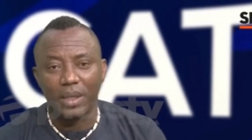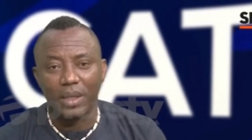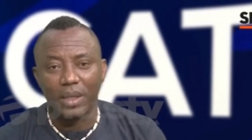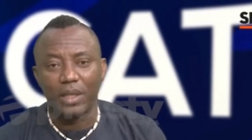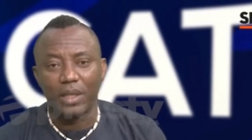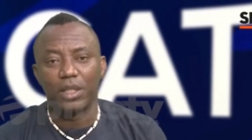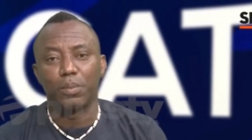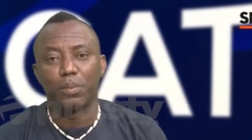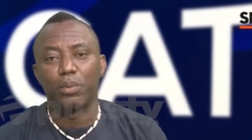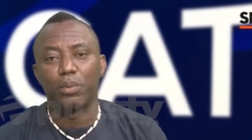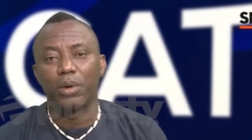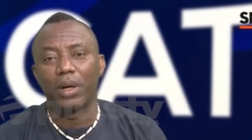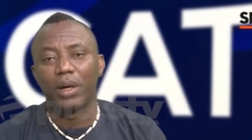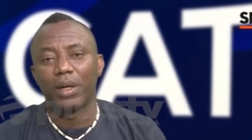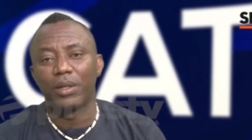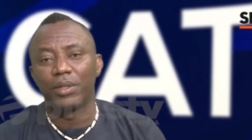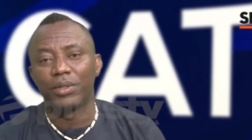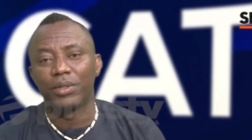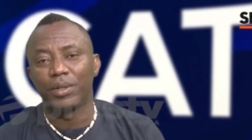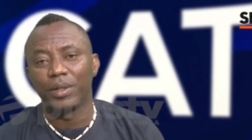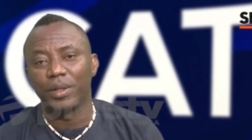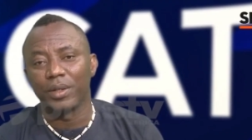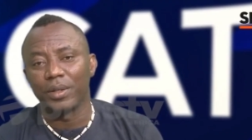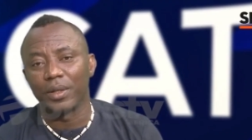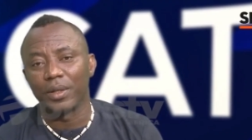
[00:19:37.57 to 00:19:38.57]
It is
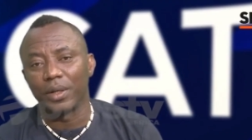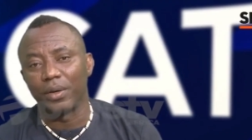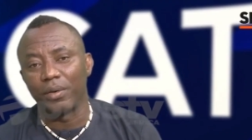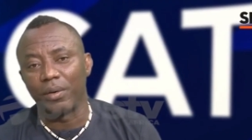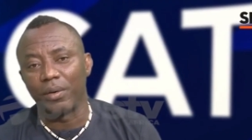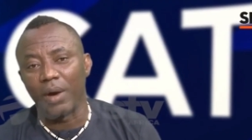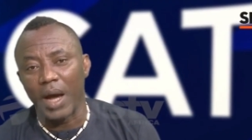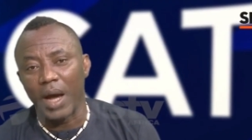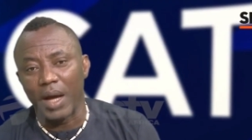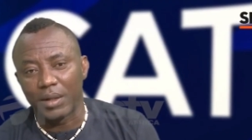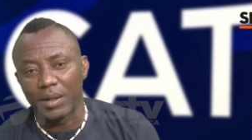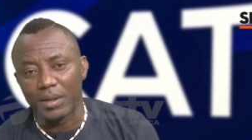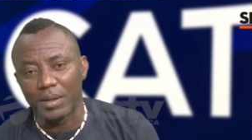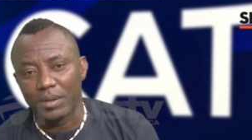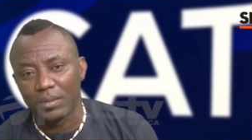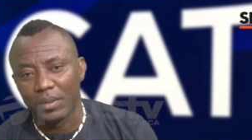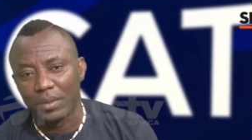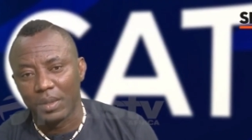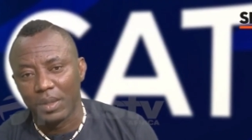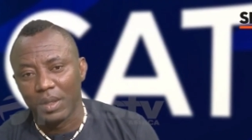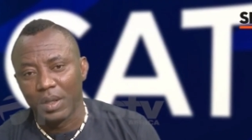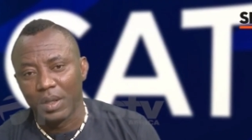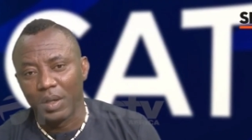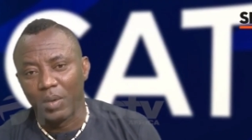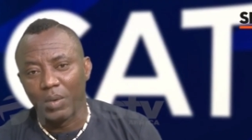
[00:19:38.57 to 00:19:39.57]
pointless chasing a rat
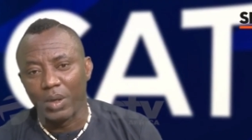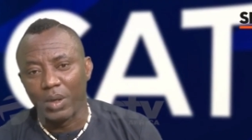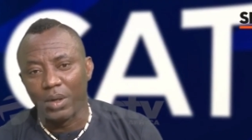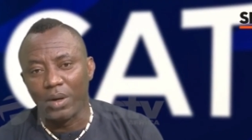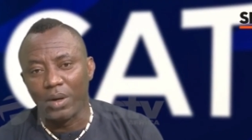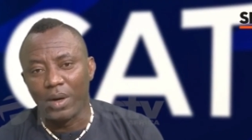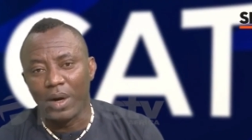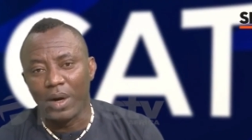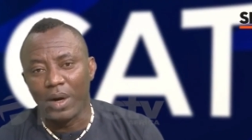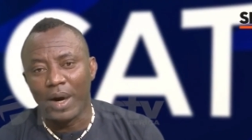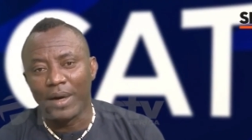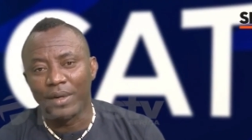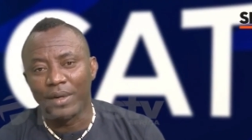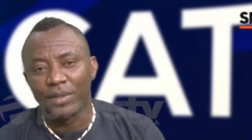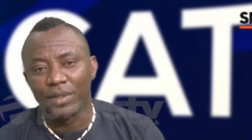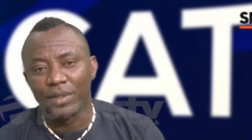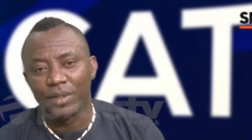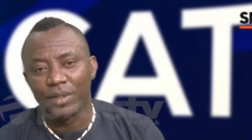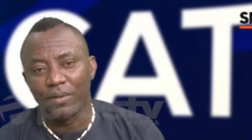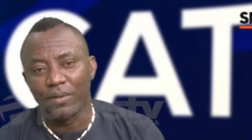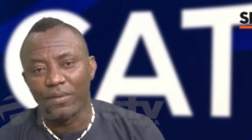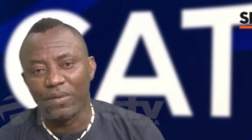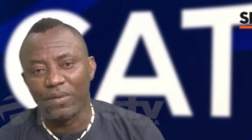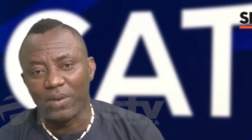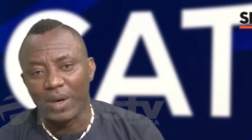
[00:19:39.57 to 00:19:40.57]
when your house
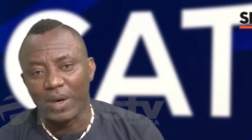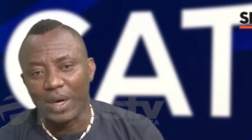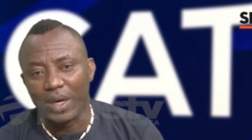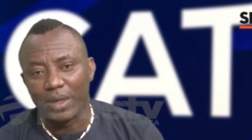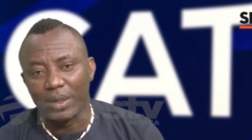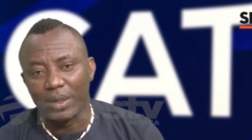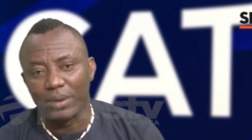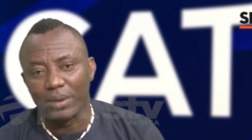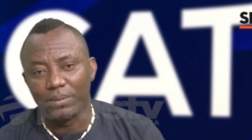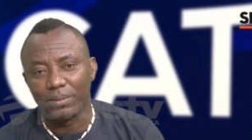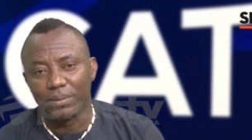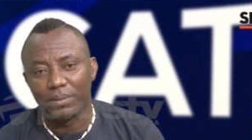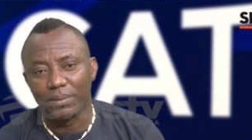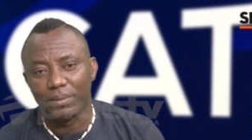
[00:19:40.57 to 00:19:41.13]
is on fire.